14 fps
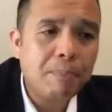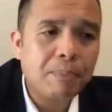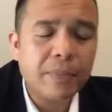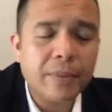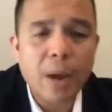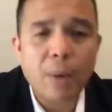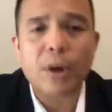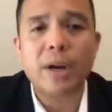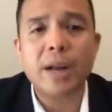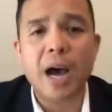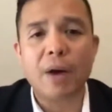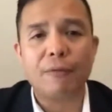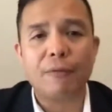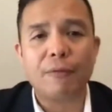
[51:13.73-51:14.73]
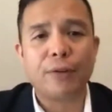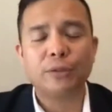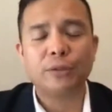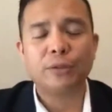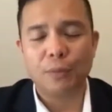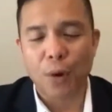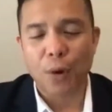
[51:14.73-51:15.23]
They were not.
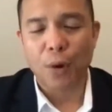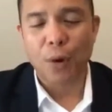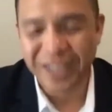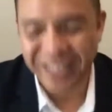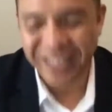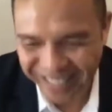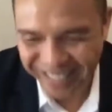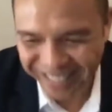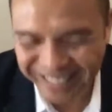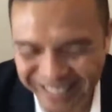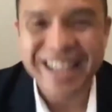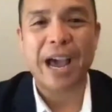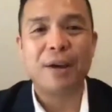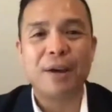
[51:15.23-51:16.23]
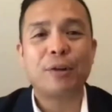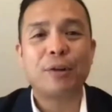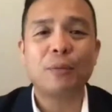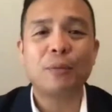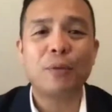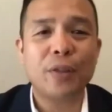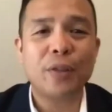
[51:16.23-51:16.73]
First of all,
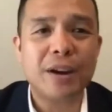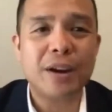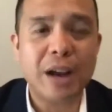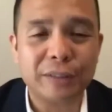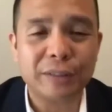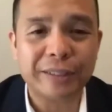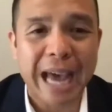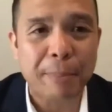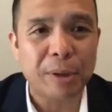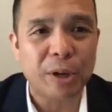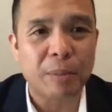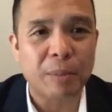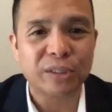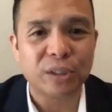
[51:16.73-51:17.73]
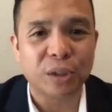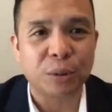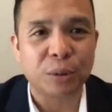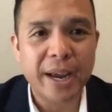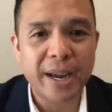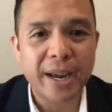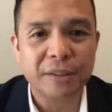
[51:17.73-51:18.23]
okay. First of all, they're not scapular
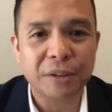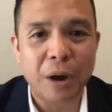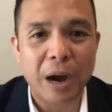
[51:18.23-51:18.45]
muscles, right?